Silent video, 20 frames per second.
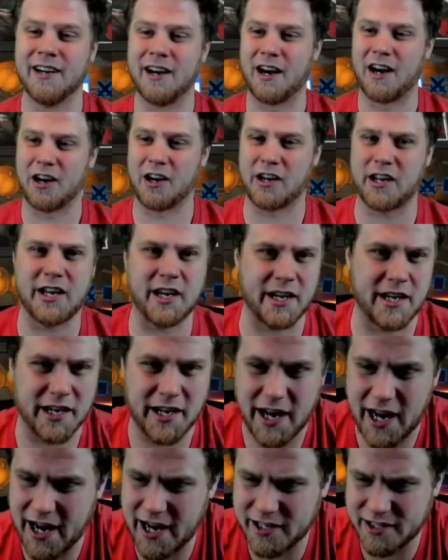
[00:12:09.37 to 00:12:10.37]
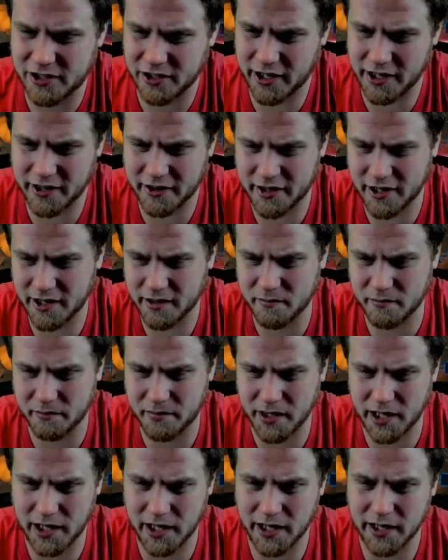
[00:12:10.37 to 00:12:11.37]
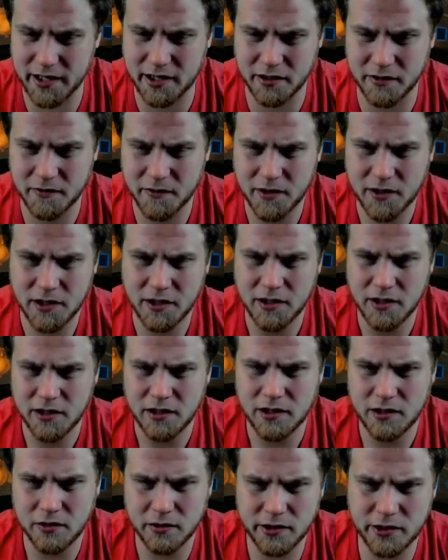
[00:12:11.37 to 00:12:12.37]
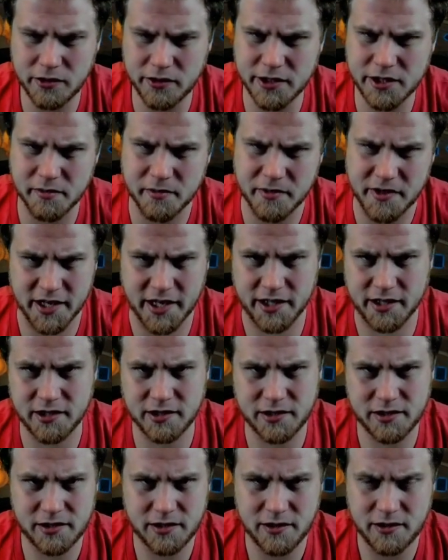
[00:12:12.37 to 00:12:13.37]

are kicking ass or anything, but we're doing some things.